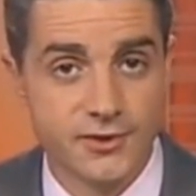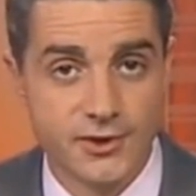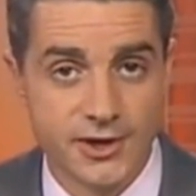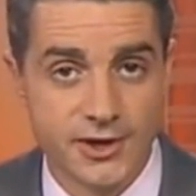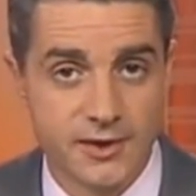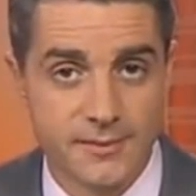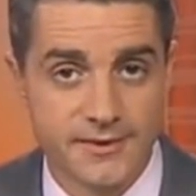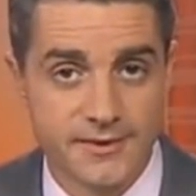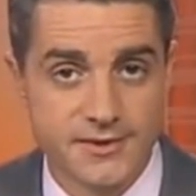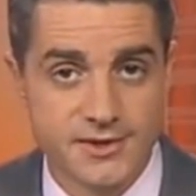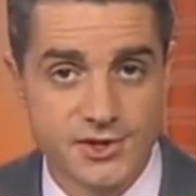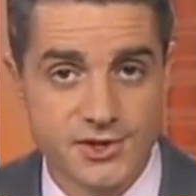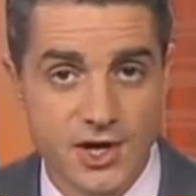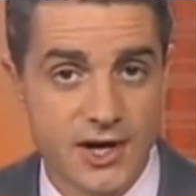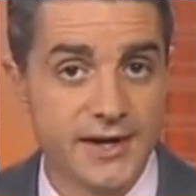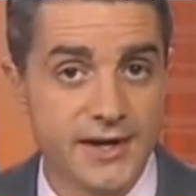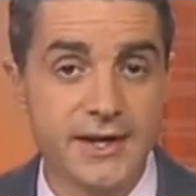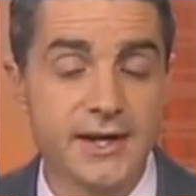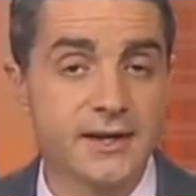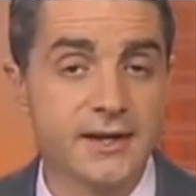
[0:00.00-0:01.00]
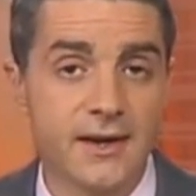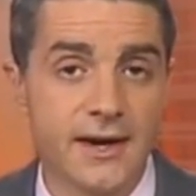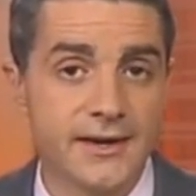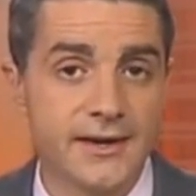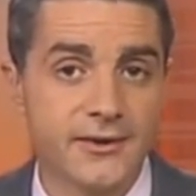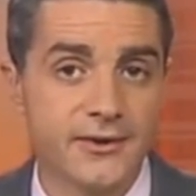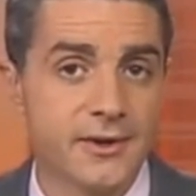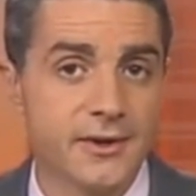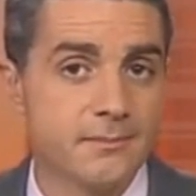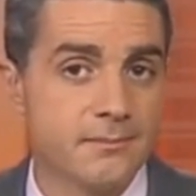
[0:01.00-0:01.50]
of documents, shining a
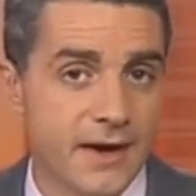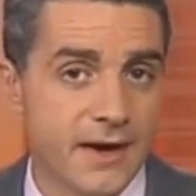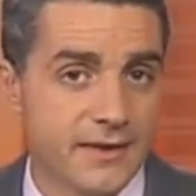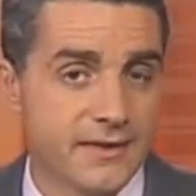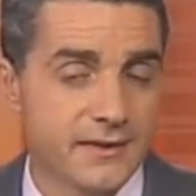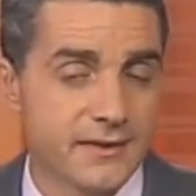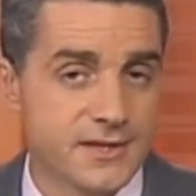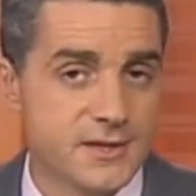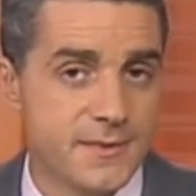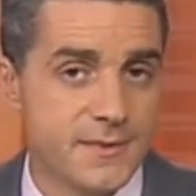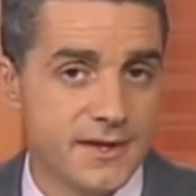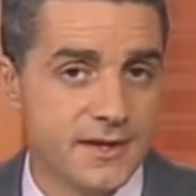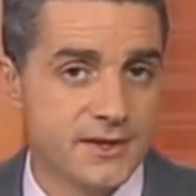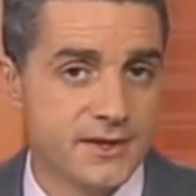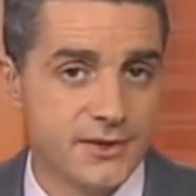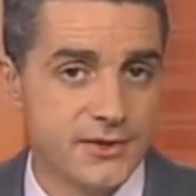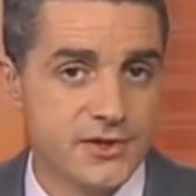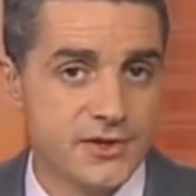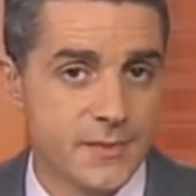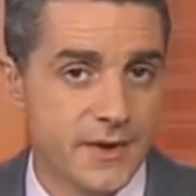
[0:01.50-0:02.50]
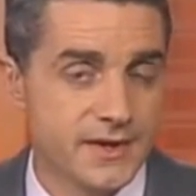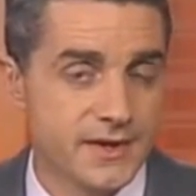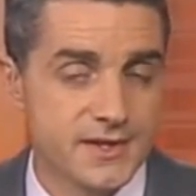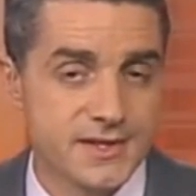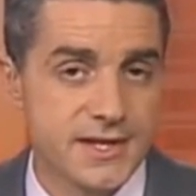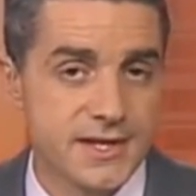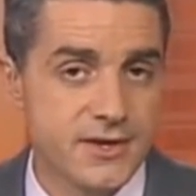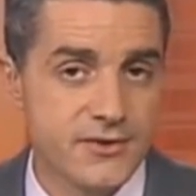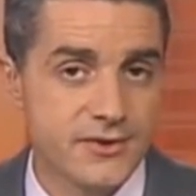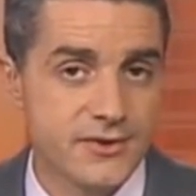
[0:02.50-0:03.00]
light on the methods being used by
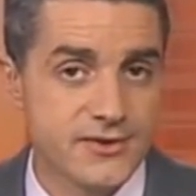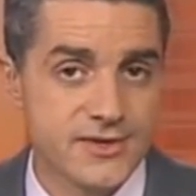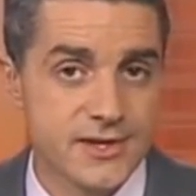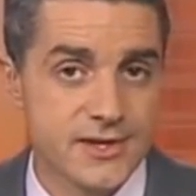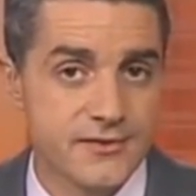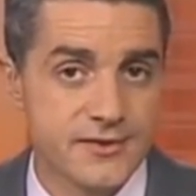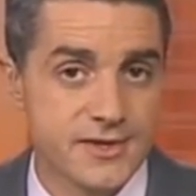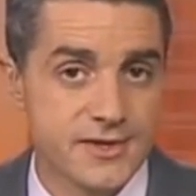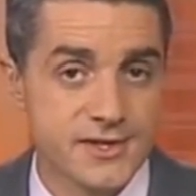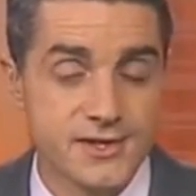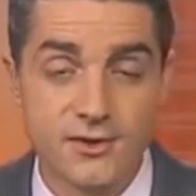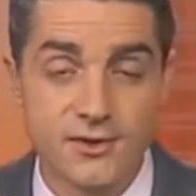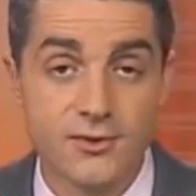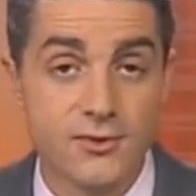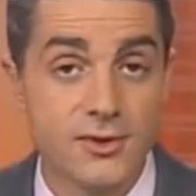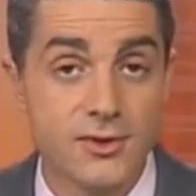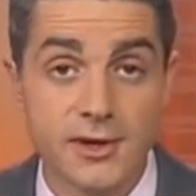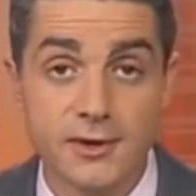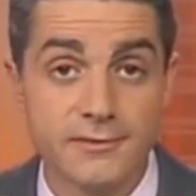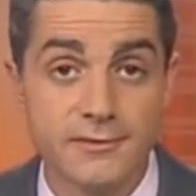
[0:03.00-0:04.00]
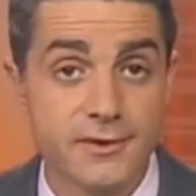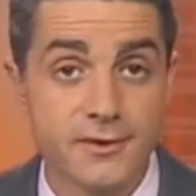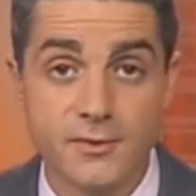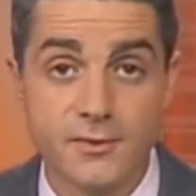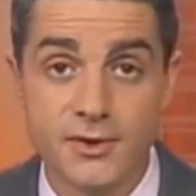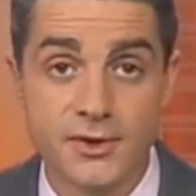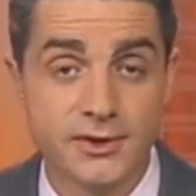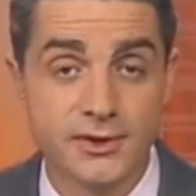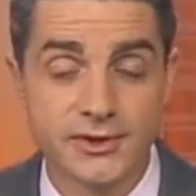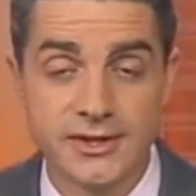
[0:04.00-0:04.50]
secret services all over the
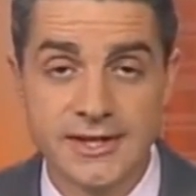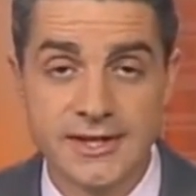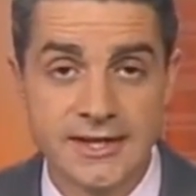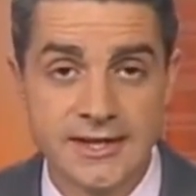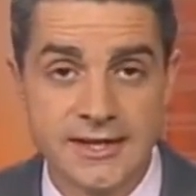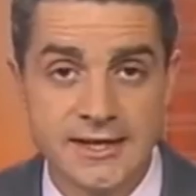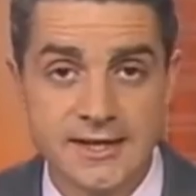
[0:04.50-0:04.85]
world.